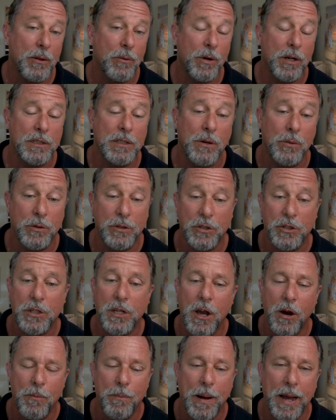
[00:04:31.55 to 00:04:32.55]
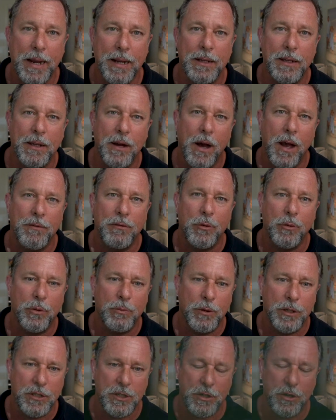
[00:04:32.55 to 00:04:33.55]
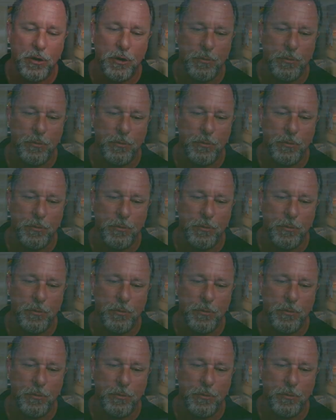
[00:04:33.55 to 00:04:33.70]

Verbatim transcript: Otherwise I would just go back and dive it with my,